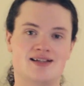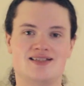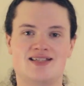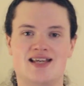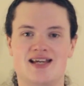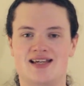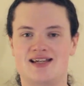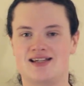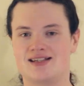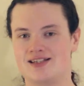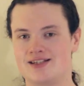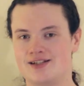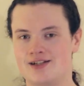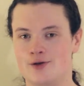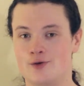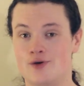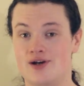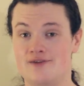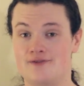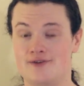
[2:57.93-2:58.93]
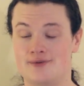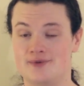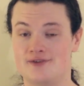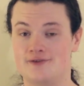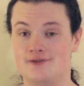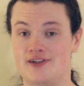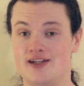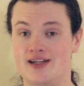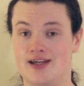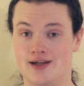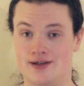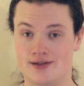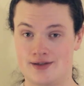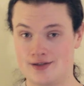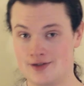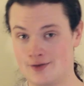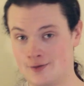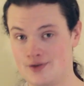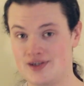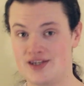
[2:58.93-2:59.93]
taking a little away from Nvidia,
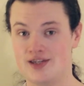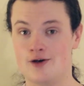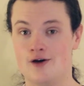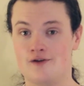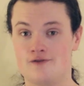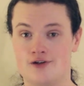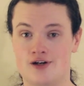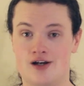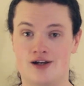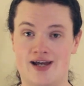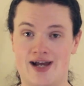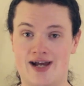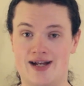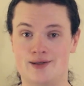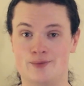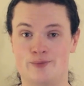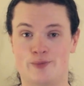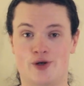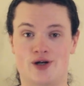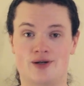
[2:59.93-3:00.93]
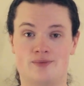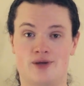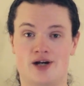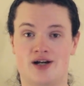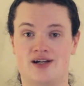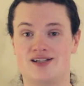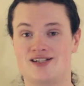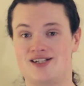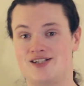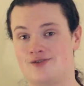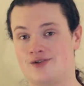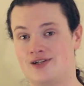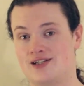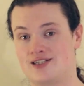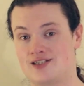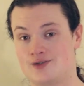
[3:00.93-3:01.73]
with the overall add-in board market showing